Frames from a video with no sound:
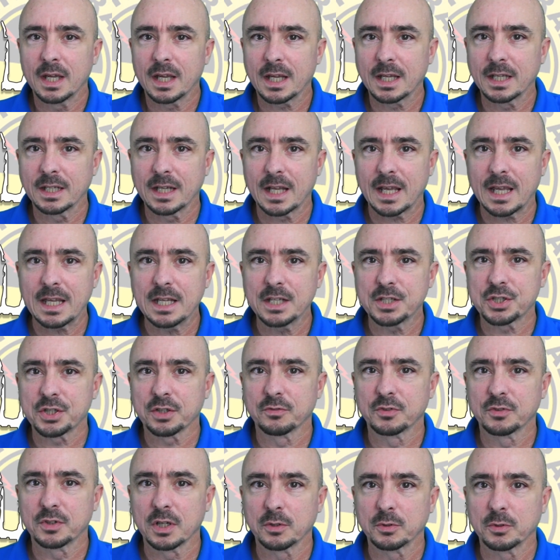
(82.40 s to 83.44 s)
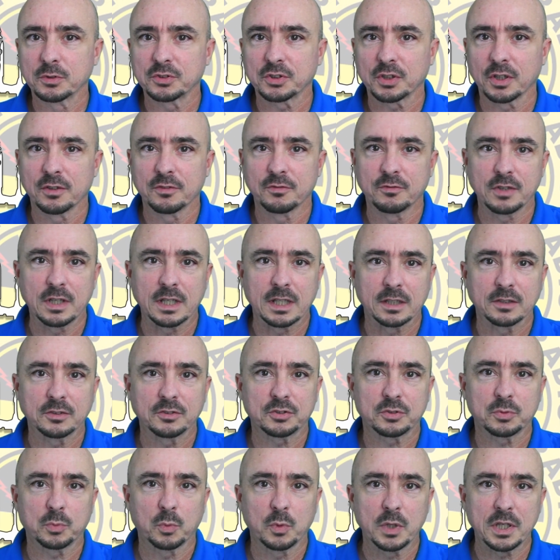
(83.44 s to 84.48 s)
In each of those
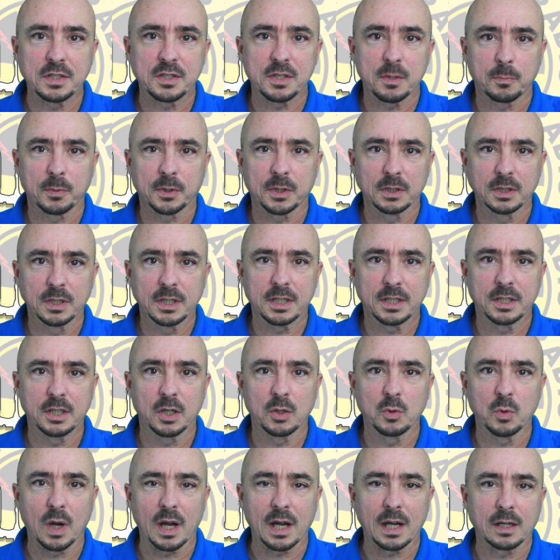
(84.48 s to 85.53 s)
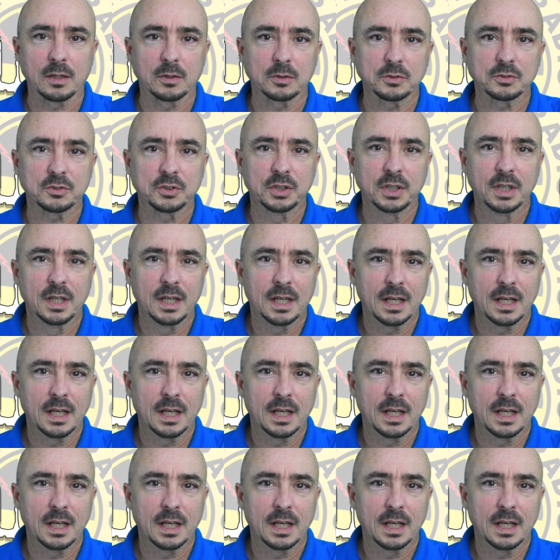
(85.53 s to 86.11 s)
events, we typically go out